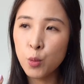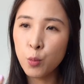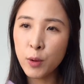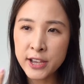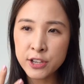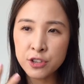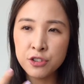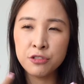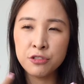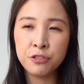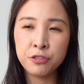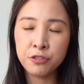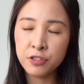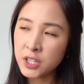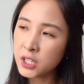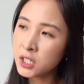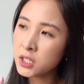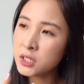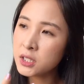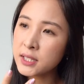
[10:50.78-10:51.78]
where you
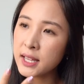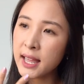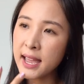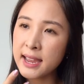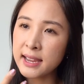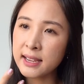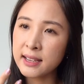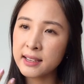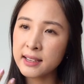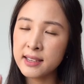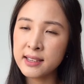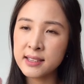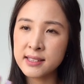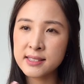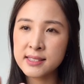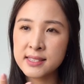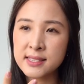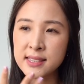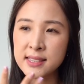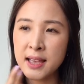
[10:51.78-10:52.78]
feel like
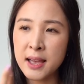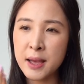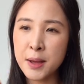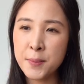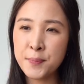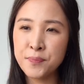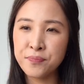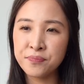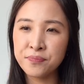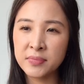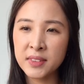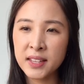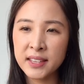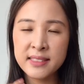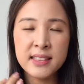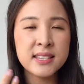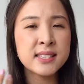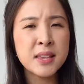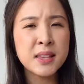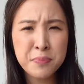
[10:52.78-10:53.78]
it's, um,
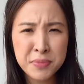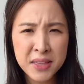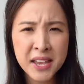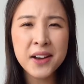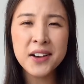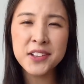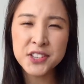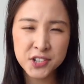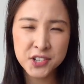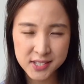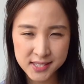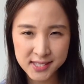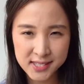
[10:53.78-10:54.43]
there's something on your